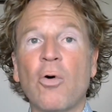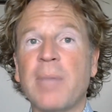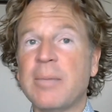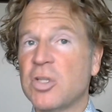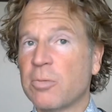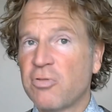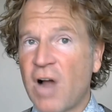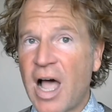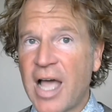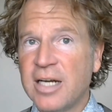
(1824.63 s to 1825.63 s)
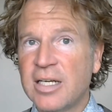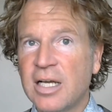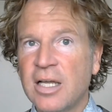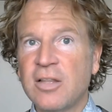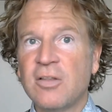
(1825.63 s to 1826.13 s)
Or maybe their pride,
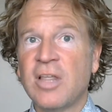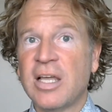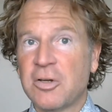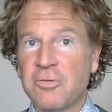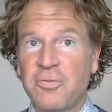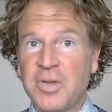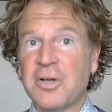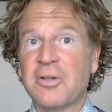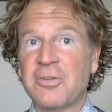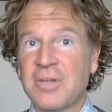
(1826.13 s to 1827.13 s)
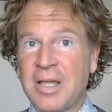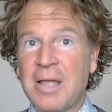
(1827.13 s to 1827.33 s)
they could feel